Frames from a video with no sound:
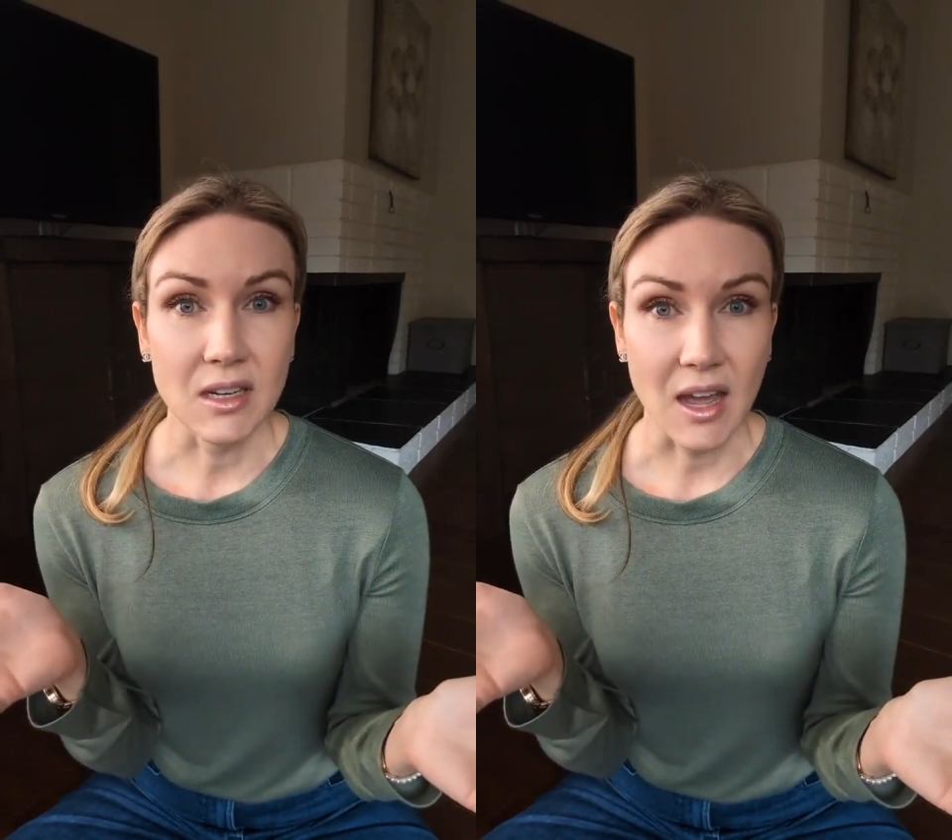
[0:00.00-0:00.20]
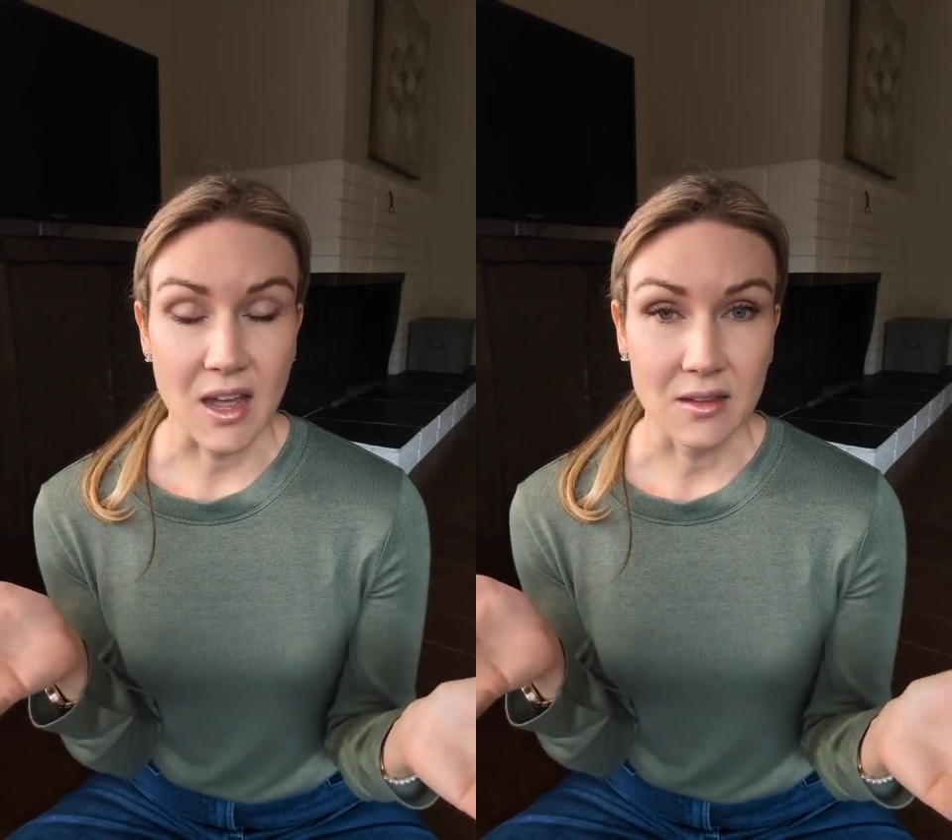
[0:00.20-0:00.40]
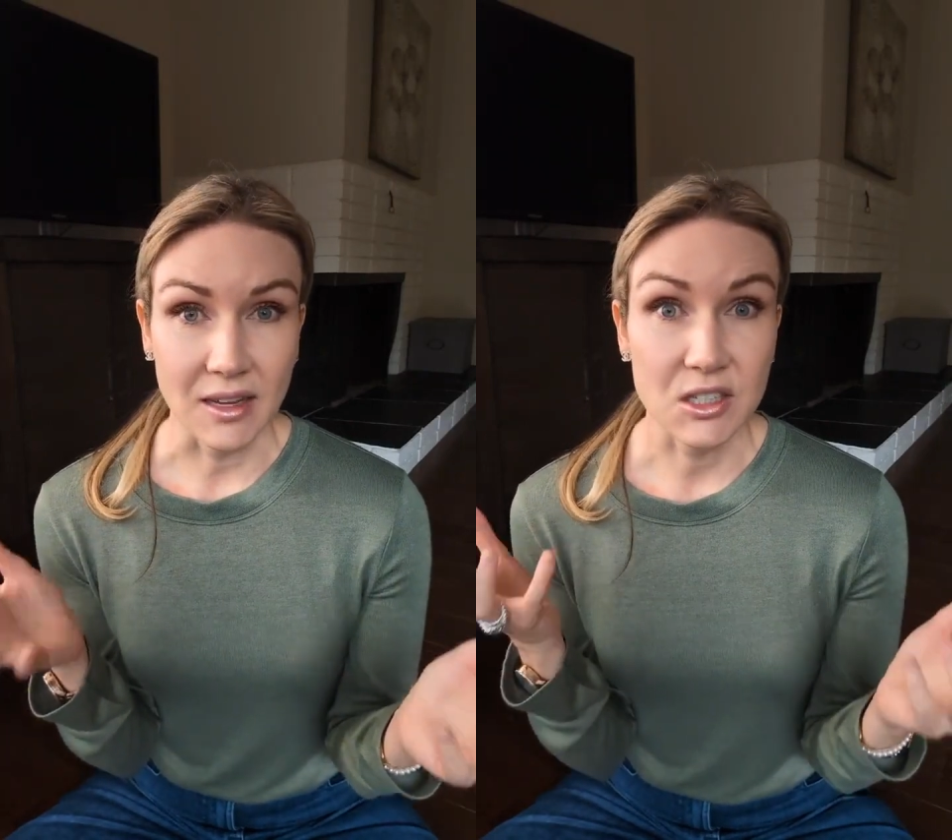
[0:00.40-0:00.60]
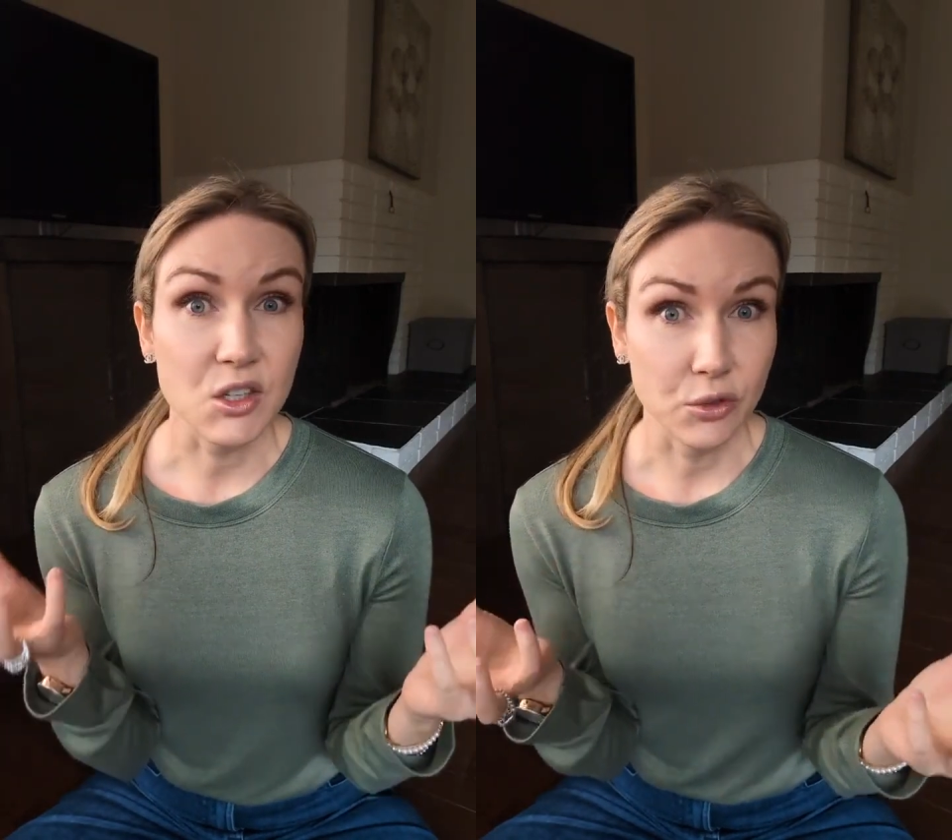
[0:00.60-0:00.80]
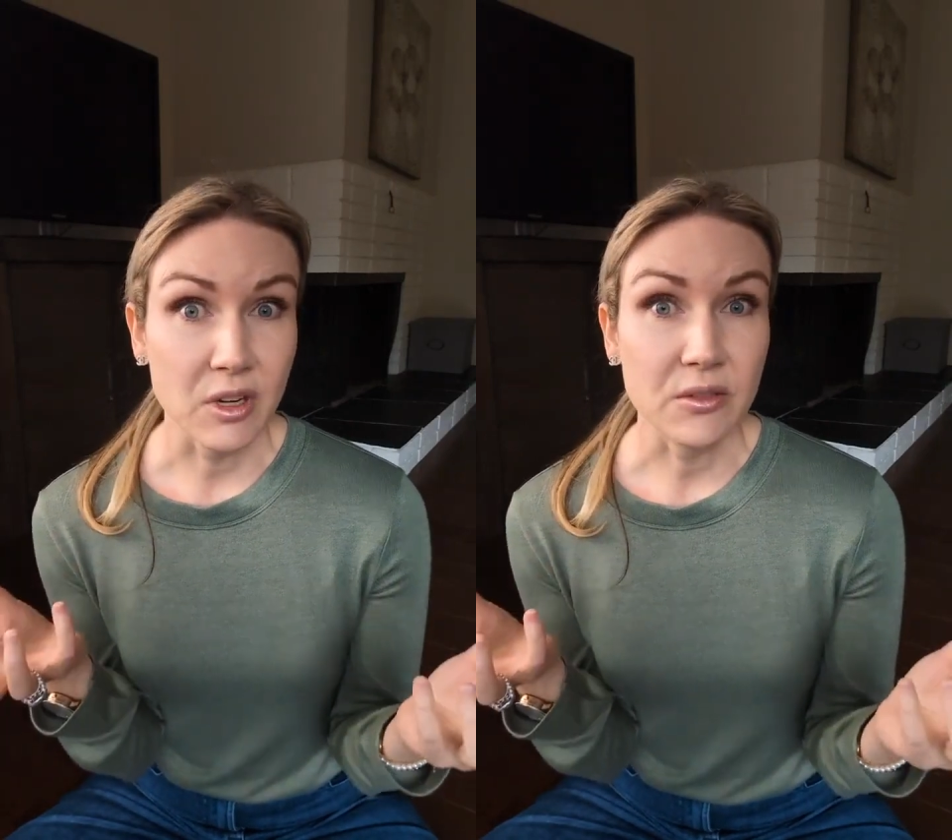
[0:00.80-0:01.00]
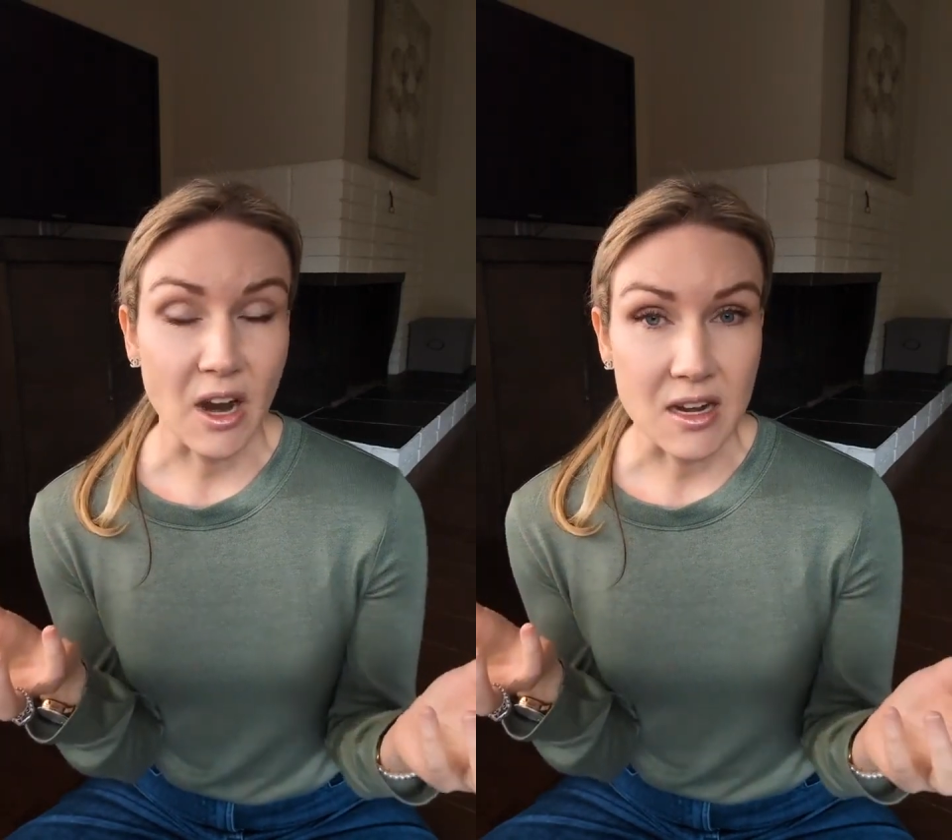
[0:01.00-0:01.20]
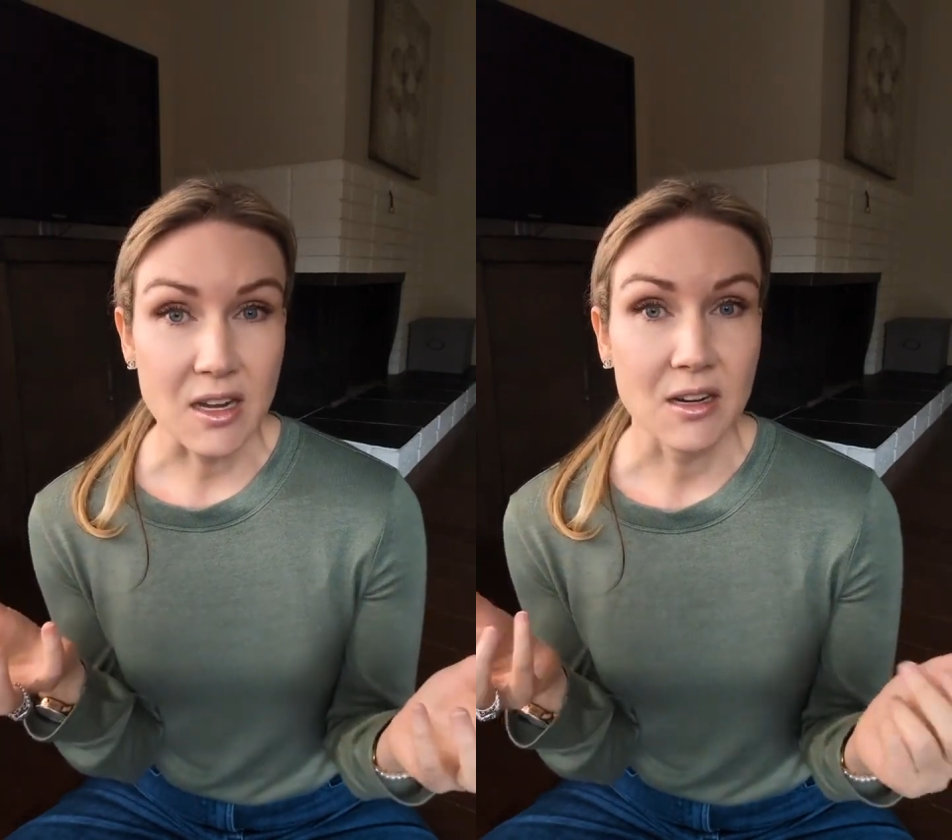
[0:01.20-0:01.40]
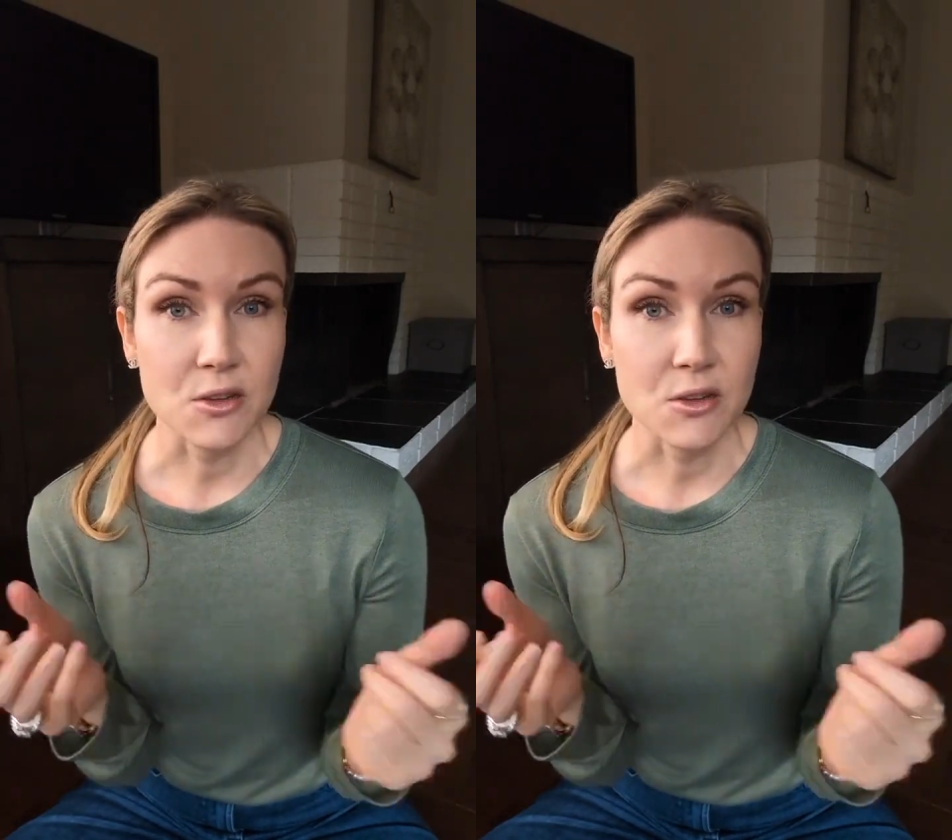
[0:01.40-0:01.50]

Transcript: to get like screen ready